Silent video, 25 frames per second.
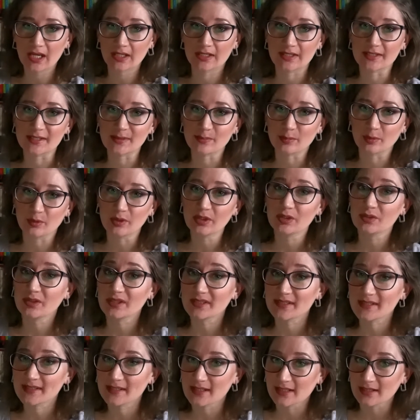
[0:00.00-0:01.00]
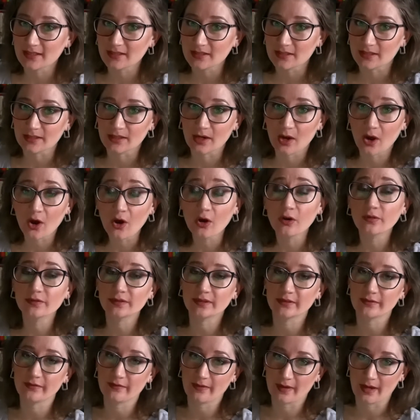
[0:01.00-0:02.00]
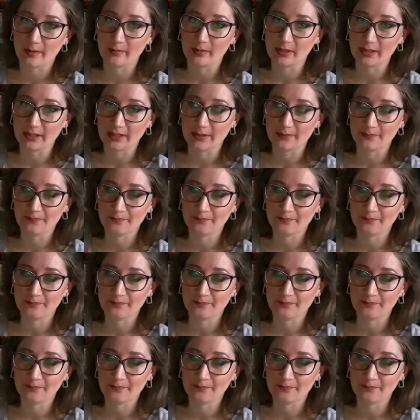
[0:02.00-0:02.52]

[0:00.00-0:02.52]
the spiritual center of the family.